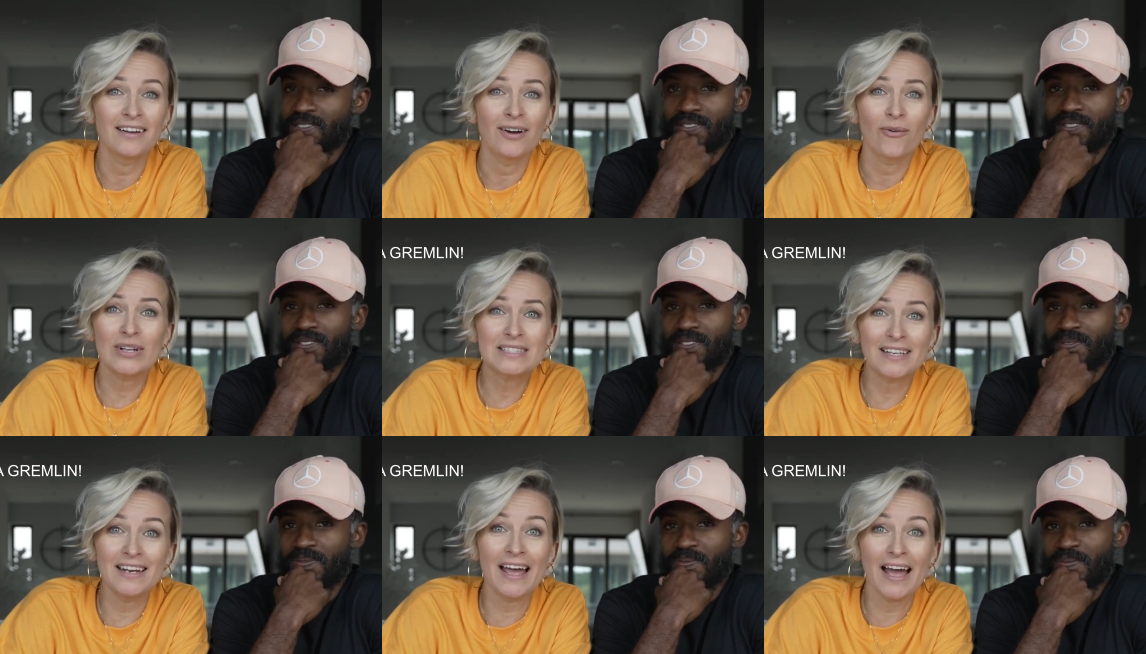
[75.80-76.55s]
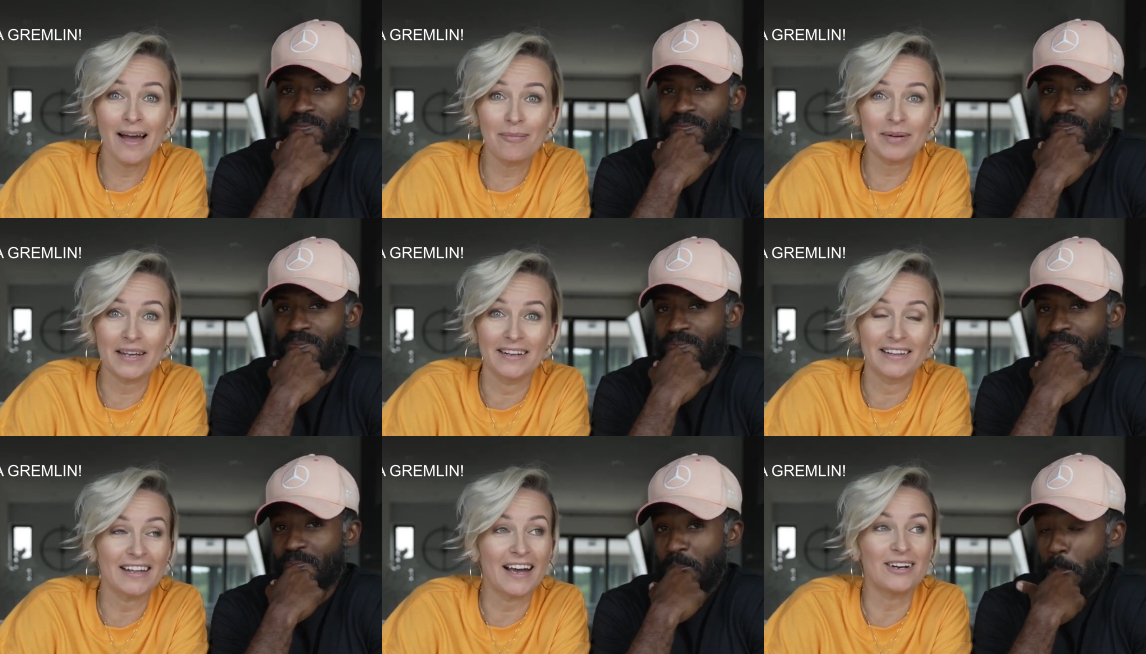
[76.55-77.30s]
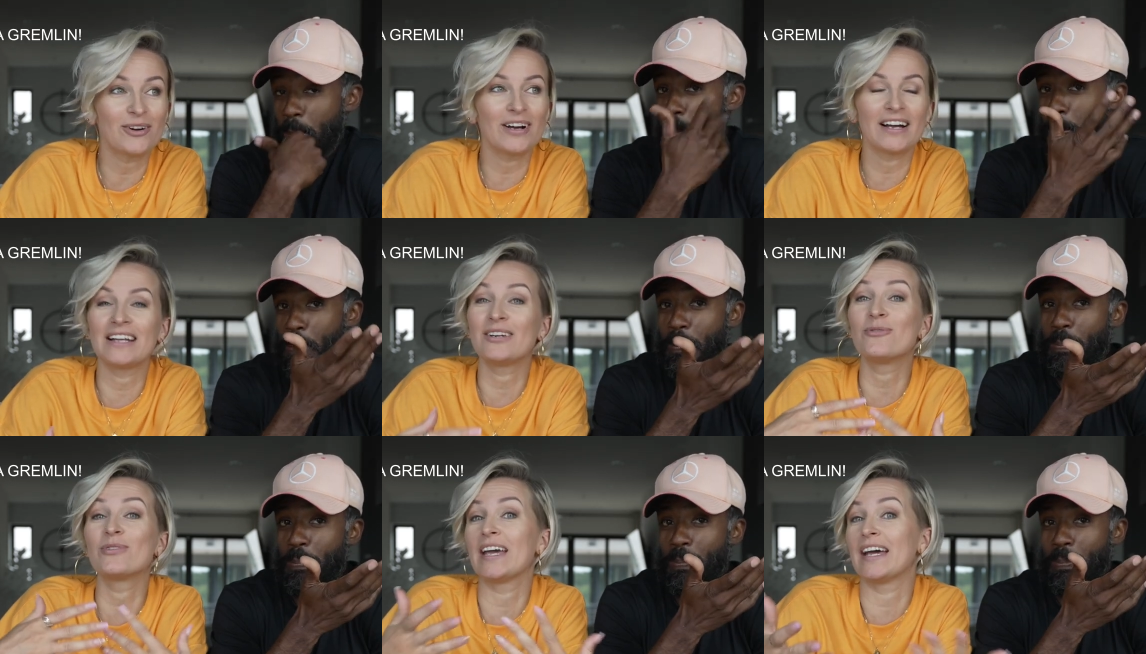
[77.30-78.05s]
Speaker 1: what's gonna happen? I don't, I
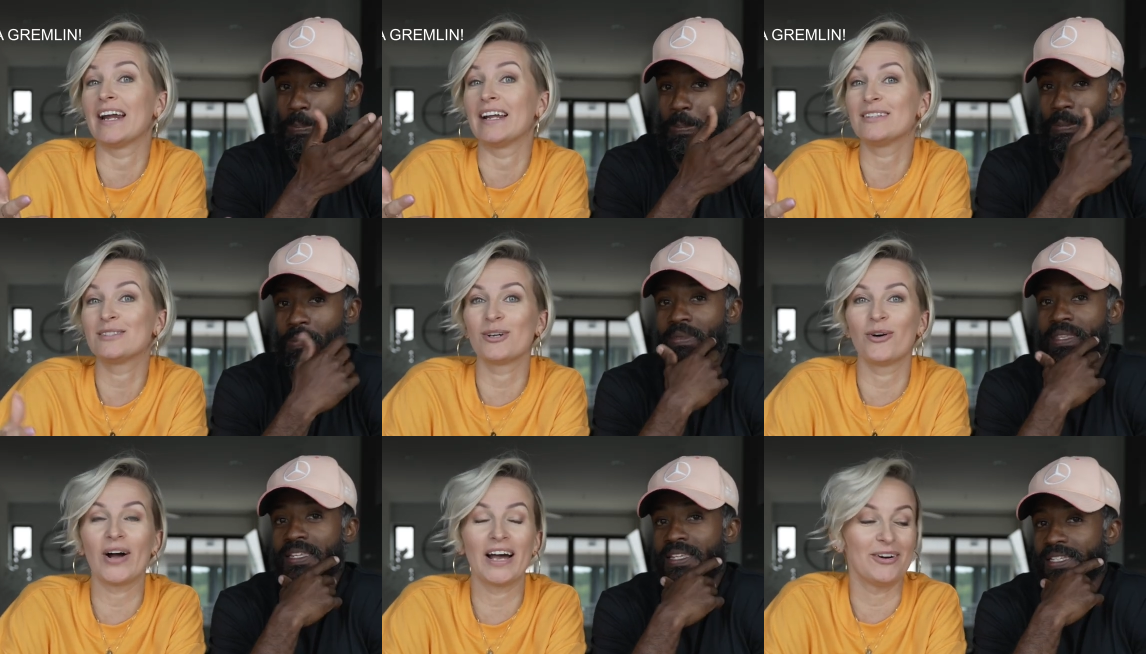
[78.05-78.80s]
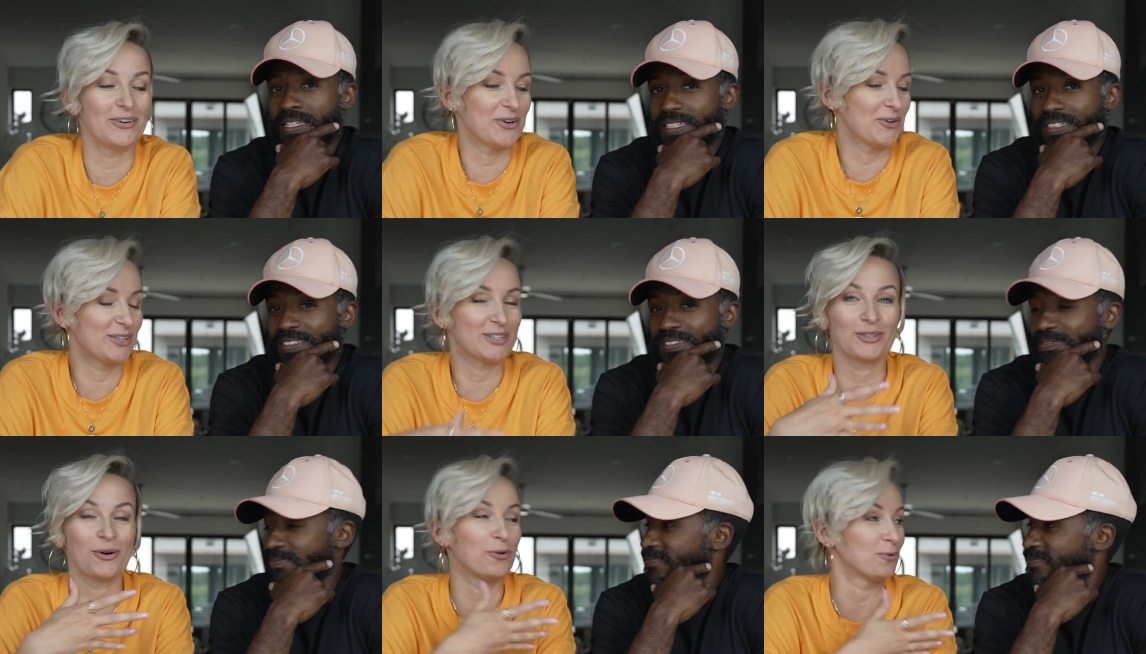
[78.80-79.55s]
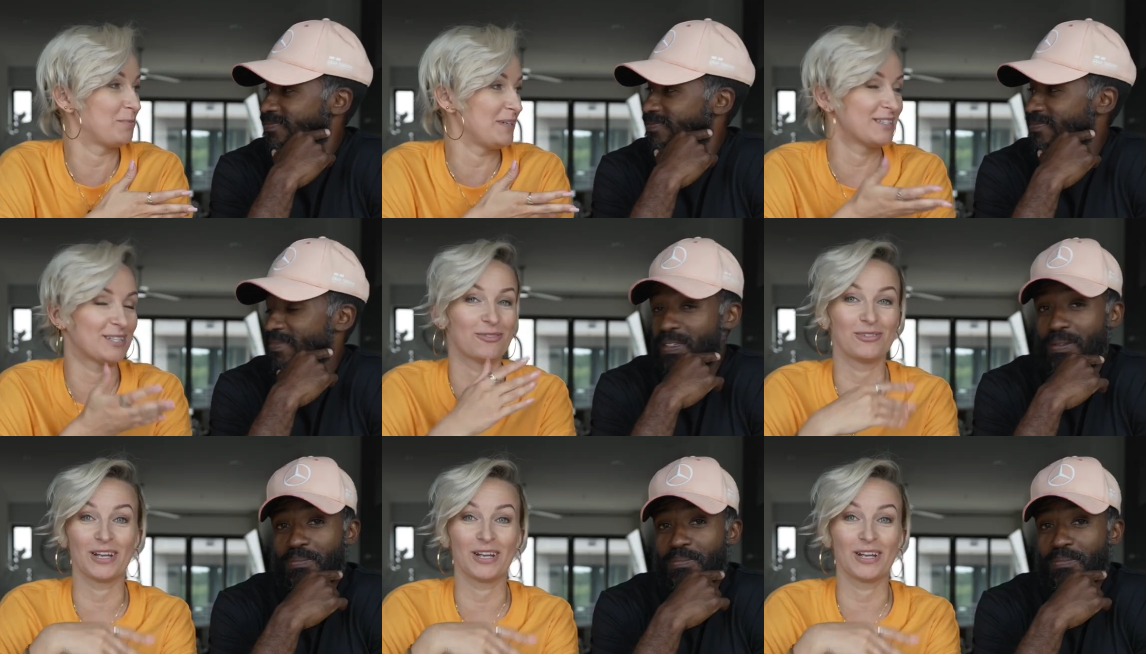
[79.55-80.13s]
don't get it. So I don't know this whole piece of